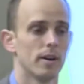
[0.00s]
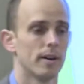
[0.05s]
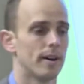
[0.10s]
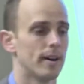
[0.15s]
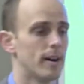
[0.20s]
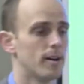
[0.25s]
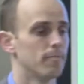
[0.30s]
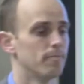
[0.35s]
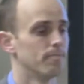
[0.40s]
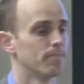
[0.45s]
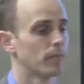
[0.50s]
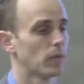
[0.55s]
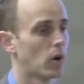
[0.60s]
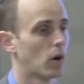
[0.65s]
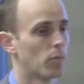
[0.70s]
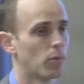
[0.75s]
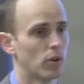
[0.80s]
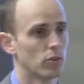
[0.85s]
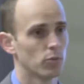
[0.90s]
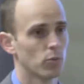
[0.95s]
Um,
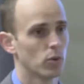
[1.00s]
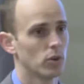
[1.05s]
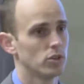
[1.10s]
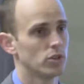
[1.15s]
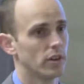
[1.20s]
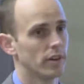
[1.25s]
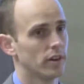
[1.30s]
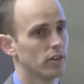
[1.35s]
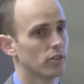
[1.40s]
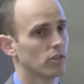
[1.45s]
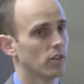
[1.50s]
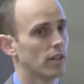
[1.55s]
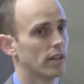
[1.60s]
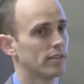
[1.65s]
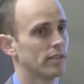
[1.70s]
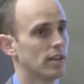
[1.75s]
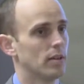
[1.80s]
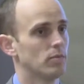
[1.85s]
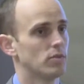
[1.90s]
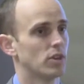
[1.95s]
our principal engineers on
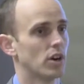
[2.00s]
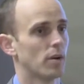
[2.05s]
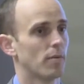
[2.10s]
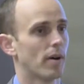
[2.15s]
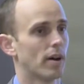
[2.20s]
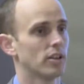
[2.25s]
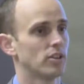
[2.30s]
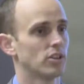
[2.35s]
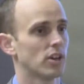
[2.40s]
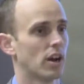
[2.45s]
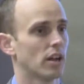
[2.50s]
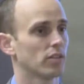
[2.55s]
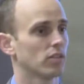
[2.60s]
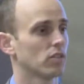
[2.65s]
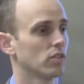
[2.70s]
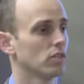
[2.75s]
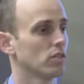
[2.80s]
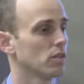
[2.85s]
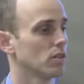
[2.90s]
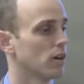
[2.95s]
that team, Jeremiah
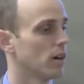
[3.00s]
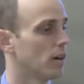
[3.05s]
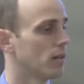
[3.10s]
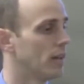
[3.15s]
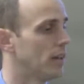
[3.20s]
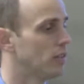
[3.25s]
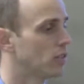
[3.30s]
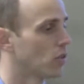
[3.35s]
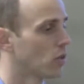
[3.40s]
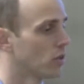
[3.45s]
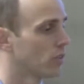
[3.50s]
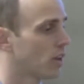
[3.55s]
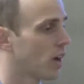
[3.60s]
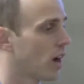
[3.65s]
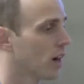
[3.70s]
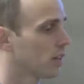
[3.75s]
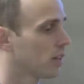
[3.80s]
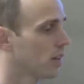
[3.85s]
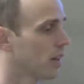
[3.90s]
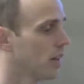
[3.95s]
Johnson, uh, he's going to
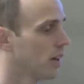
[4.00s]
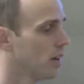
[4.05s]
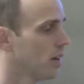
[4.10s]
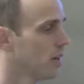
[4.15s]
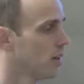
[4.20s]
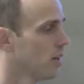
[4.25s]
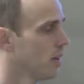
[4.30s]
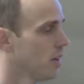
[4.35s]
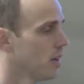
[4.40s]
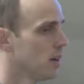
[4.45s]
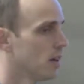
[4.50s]
talk later.